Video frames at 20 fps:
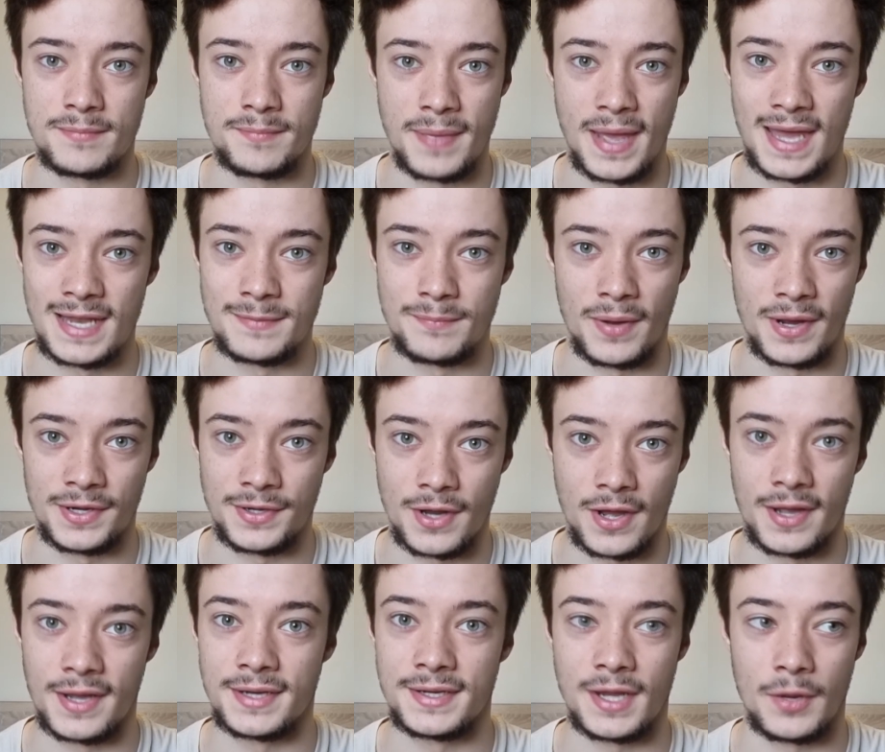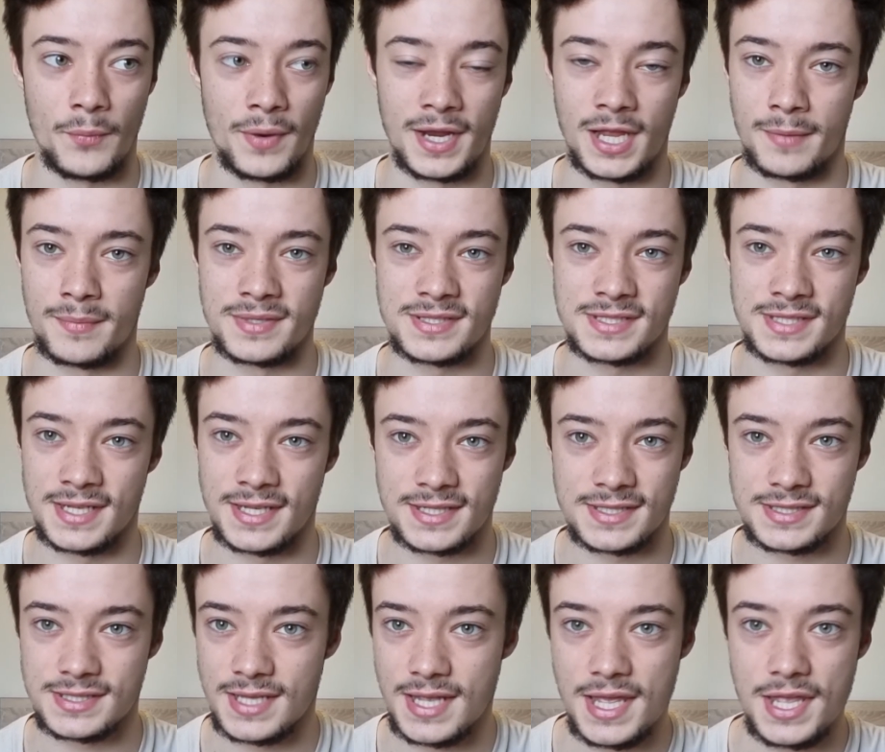bed by 9 and wake up at
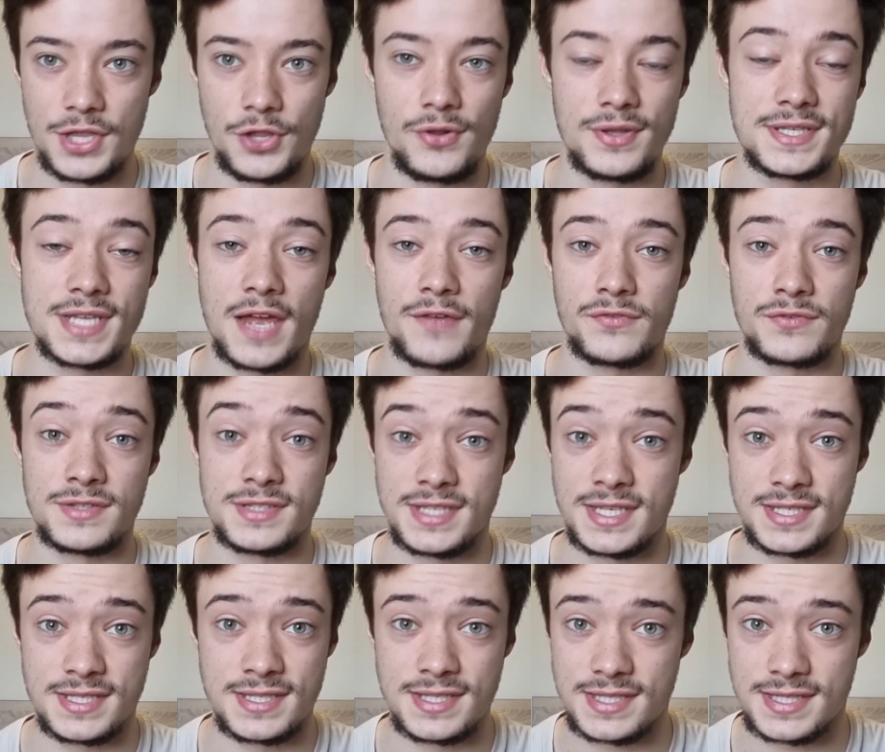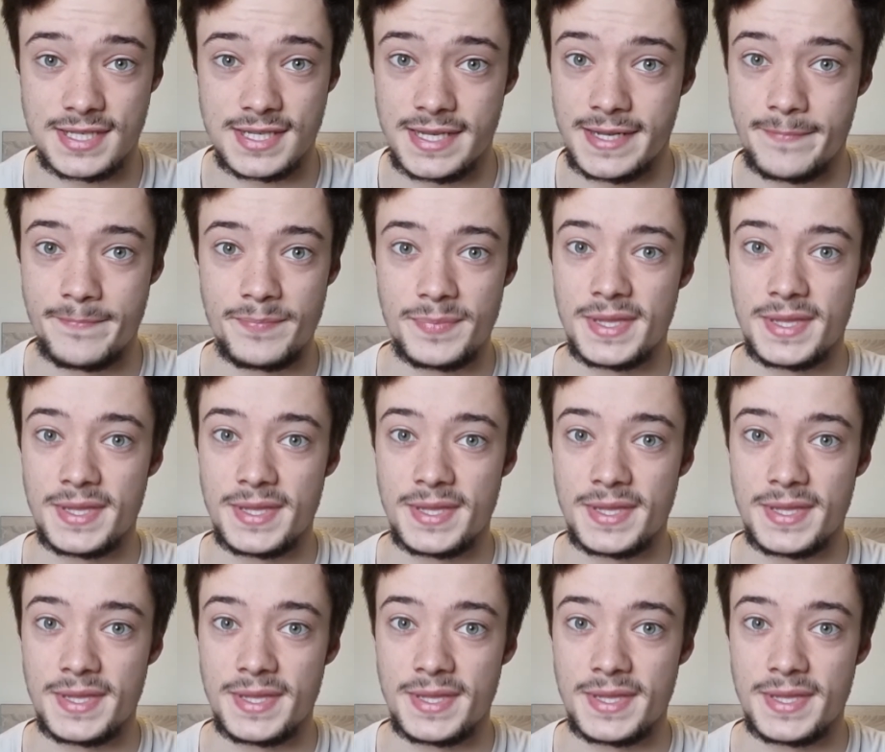6. You need to have consistency.